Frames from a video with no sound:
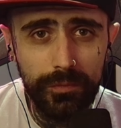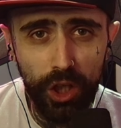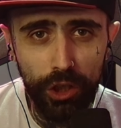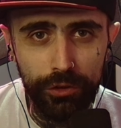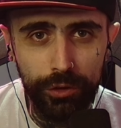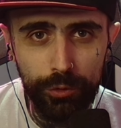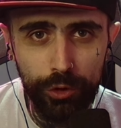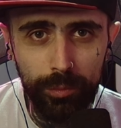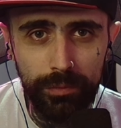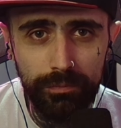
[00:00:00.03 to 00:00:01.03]
Hi,
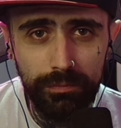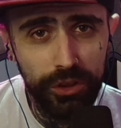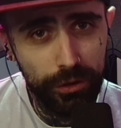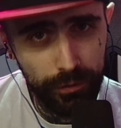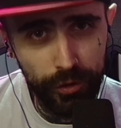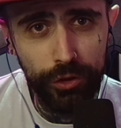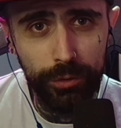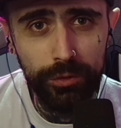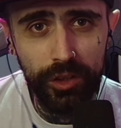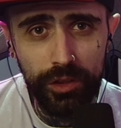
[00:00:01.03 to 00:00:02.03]
YouTube. This is for
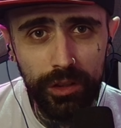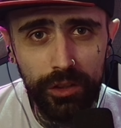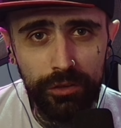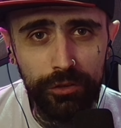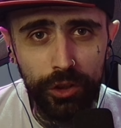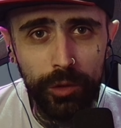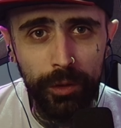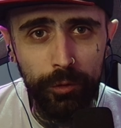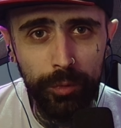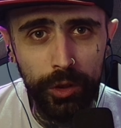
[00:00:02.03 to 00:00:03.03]
news, education and
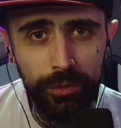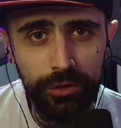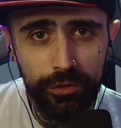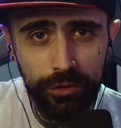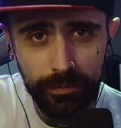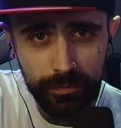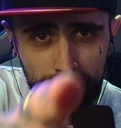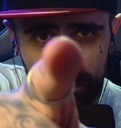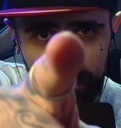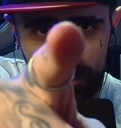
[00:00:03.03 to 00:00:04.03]
documentary purposes.
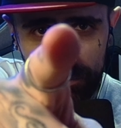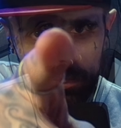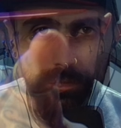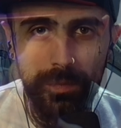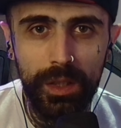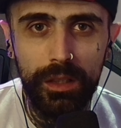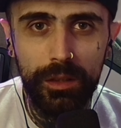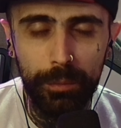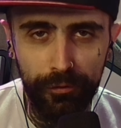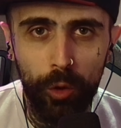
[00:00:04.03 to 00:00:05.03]

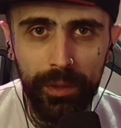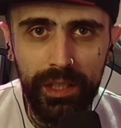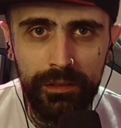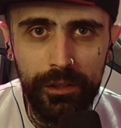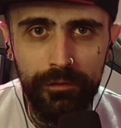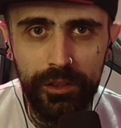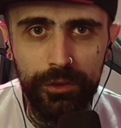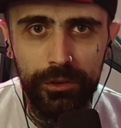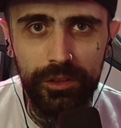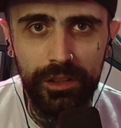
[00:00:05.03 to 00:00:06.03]
Before we get into the
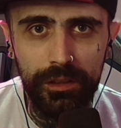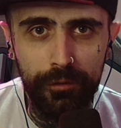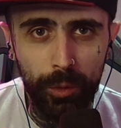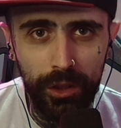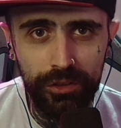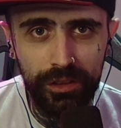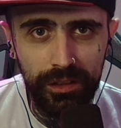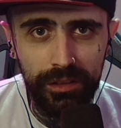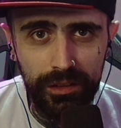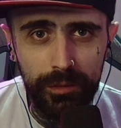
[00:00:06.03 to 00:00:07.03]
video today, if you are just here to
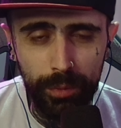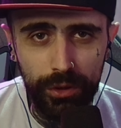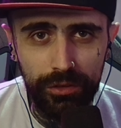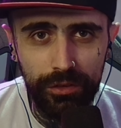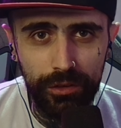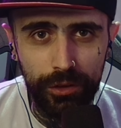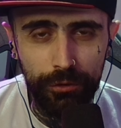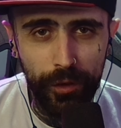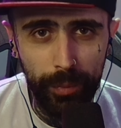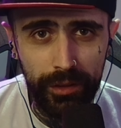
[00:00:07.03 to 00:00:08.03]
see the buds, they're
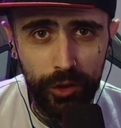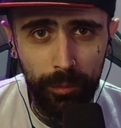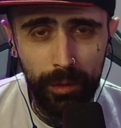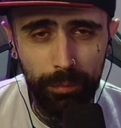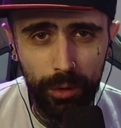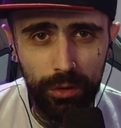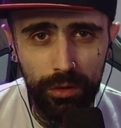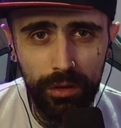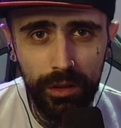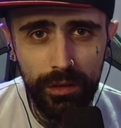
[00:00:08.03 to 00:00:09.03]
in the pinned comment below.
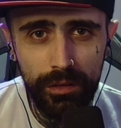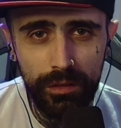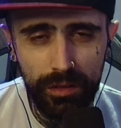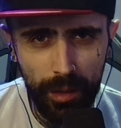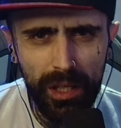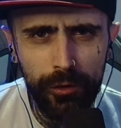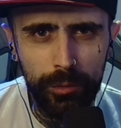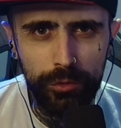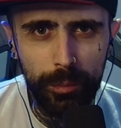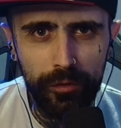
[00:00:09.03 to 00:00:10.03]
Slap that
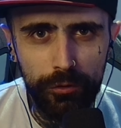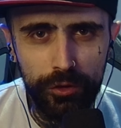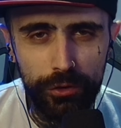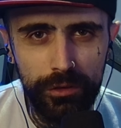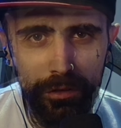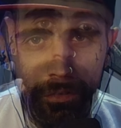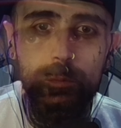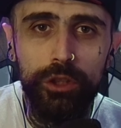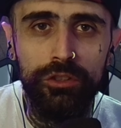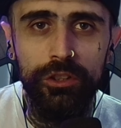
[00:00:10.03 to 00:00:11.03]
thumbs up for us all.
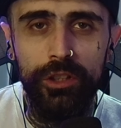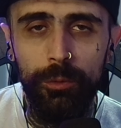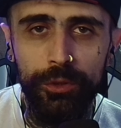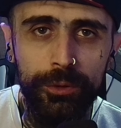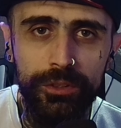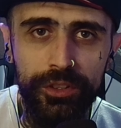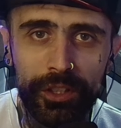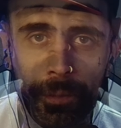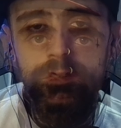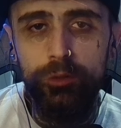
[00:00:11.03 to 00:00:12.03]
What's good? How we doing
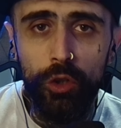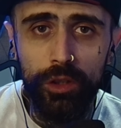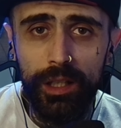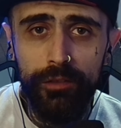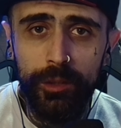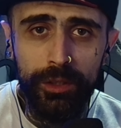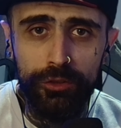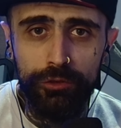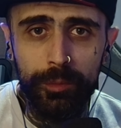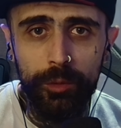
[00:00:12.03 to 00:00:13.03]
today? So I've had my
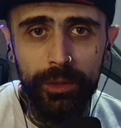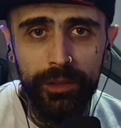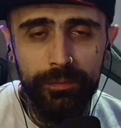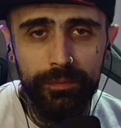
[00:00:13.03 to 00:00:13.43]
script come in.